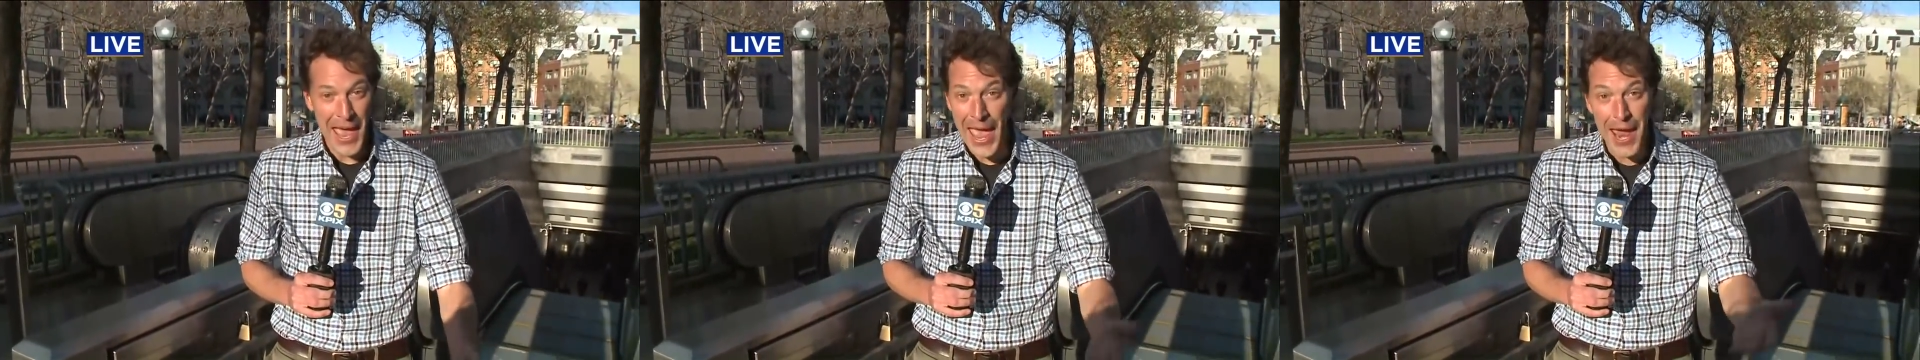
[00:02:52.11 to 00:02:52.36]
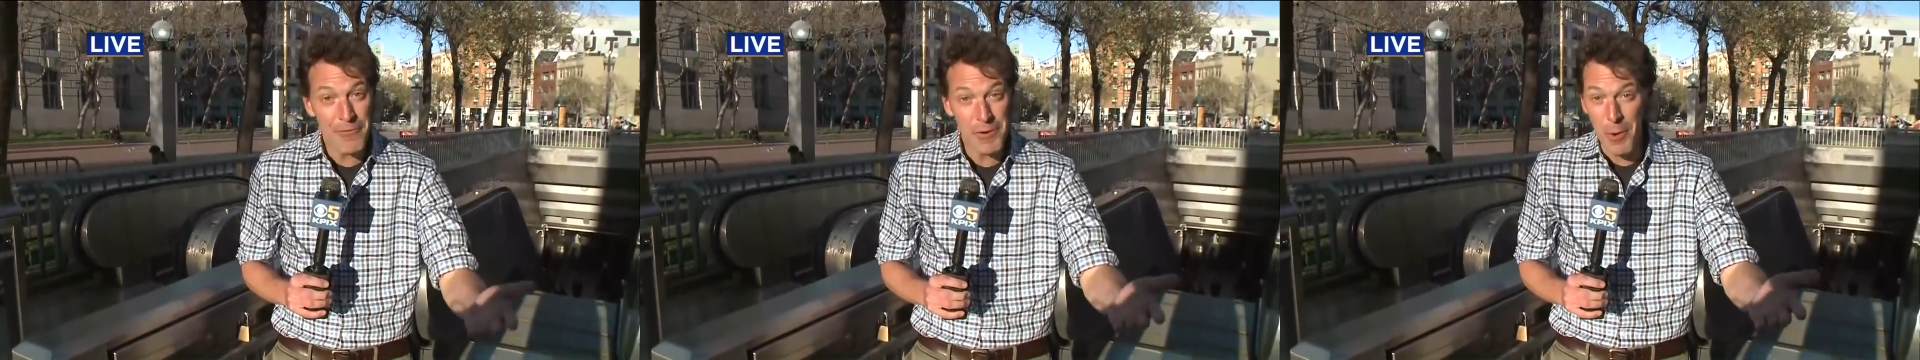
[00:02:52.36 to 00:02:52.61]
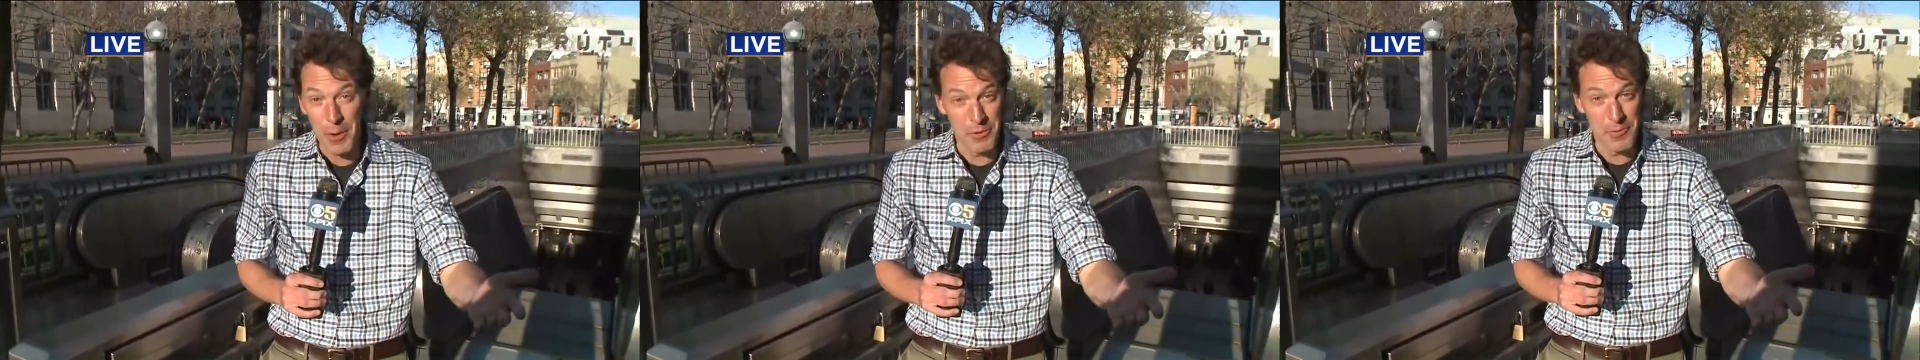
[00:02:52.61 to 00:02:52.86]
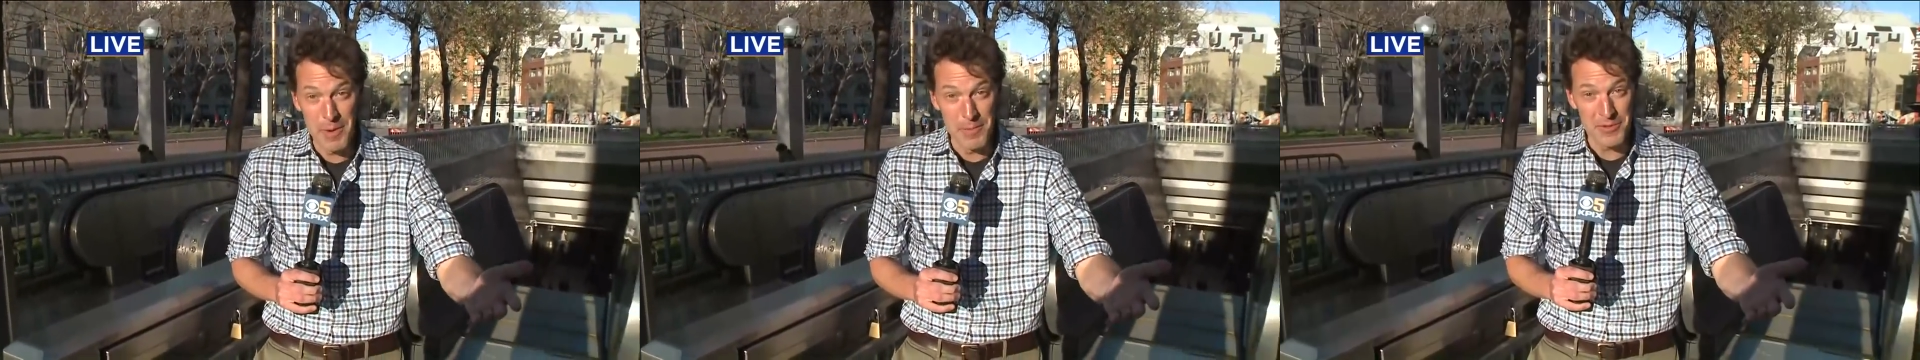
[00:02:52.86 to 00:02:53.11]
Everyone
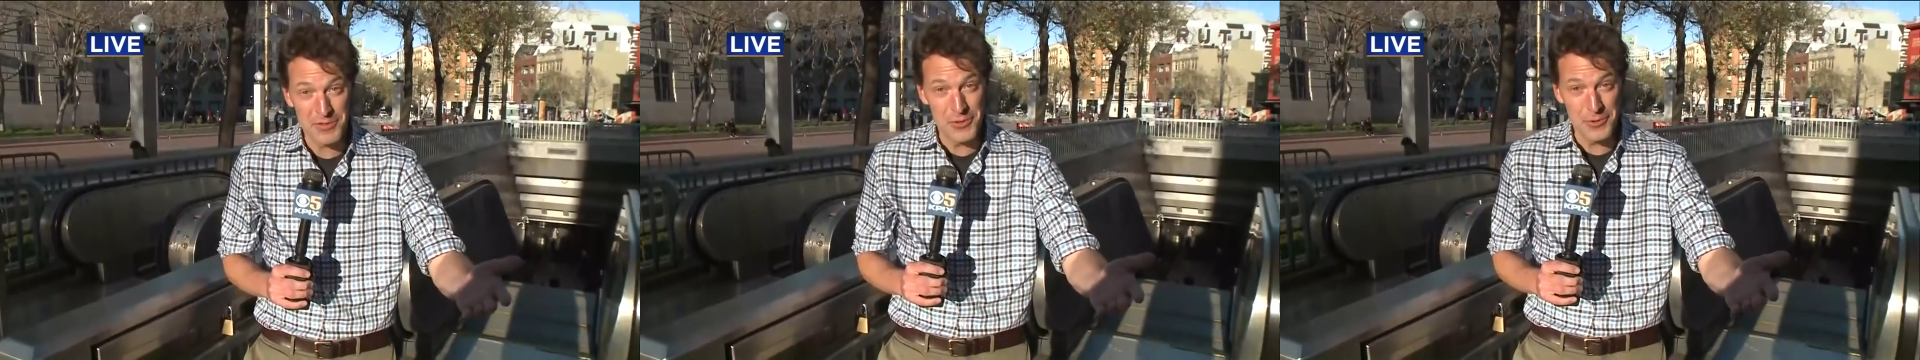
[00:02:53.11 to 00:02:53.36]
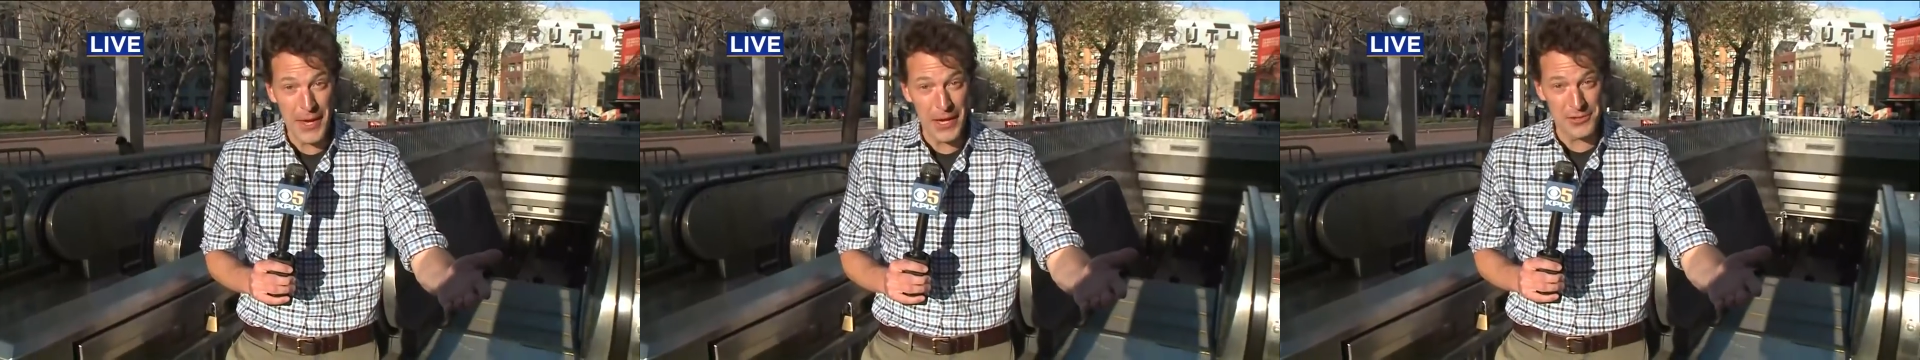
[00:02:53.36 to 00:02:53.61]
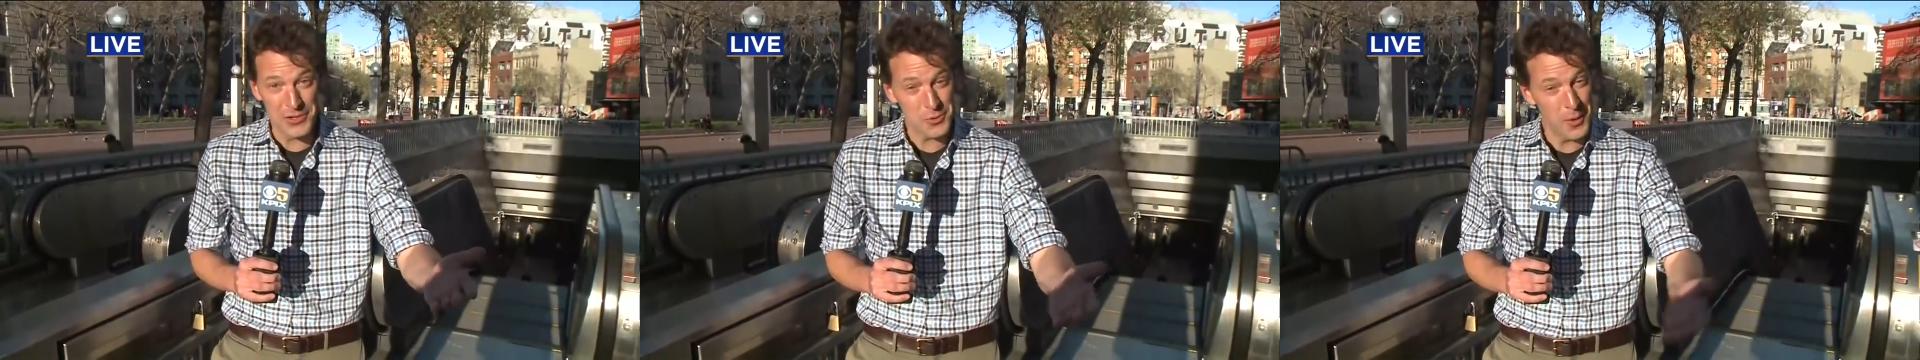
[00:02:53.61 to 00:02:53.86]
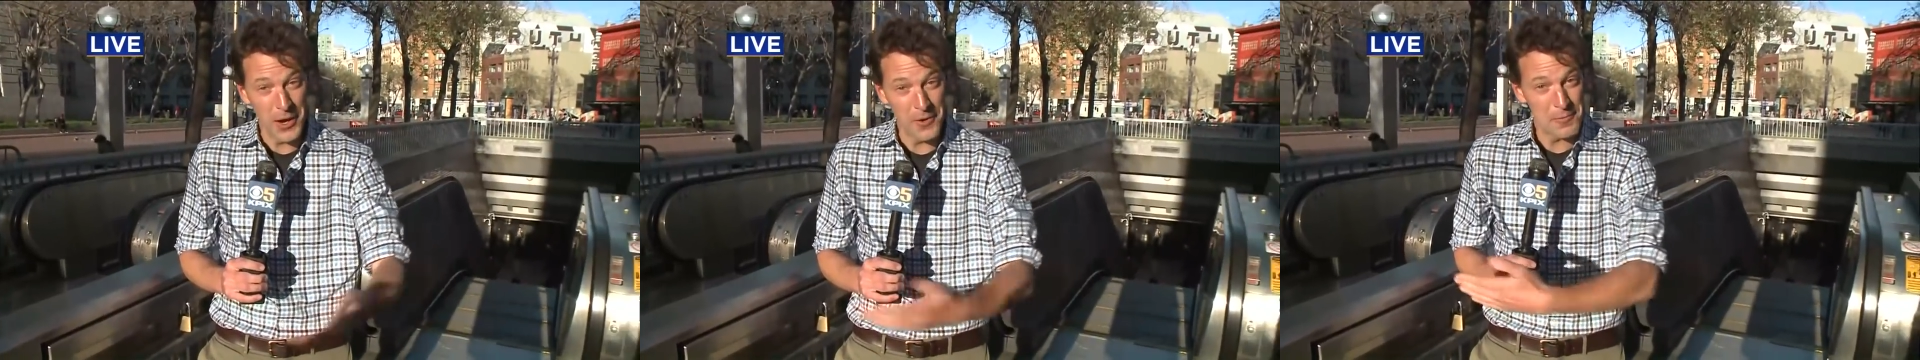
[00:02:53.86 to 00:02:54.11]
remembers
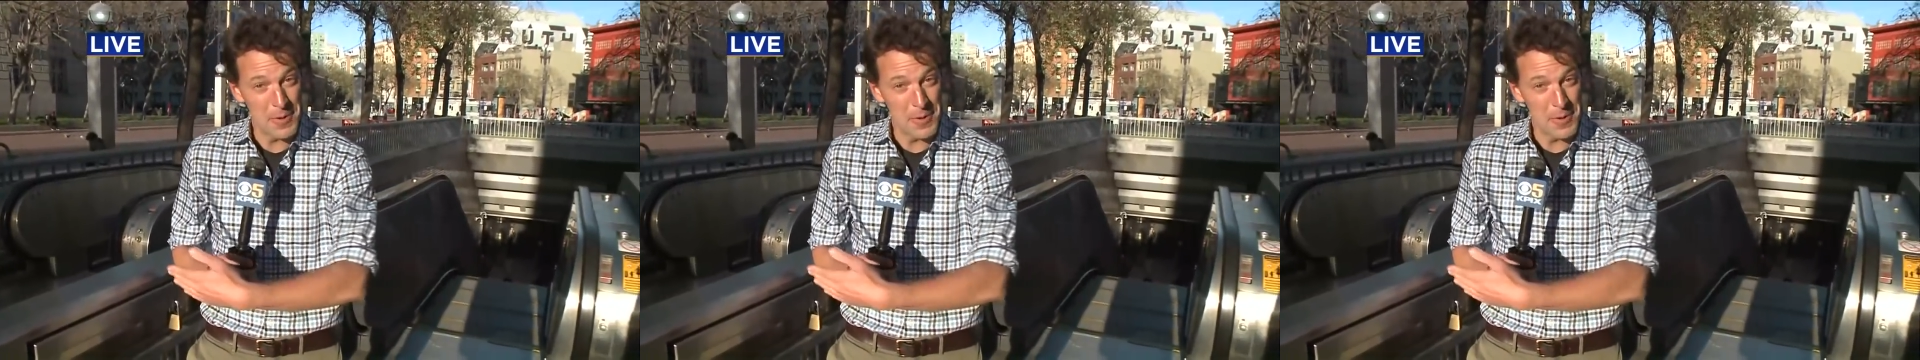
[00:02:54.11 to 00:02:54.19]
2012,